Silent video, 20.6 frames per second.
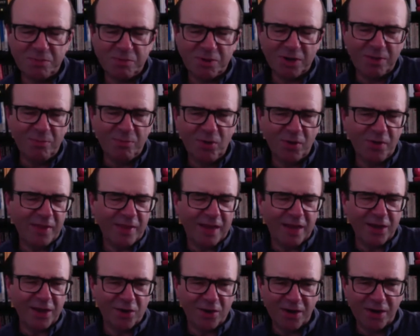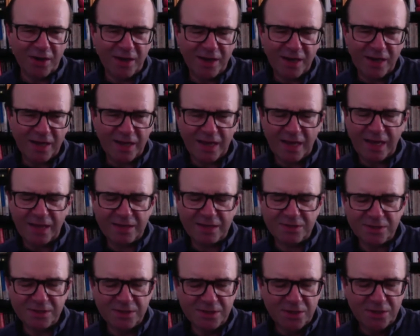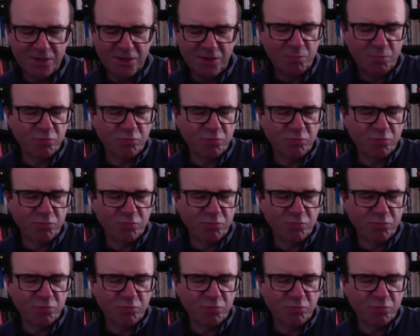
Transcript: But I'm not that guy, and you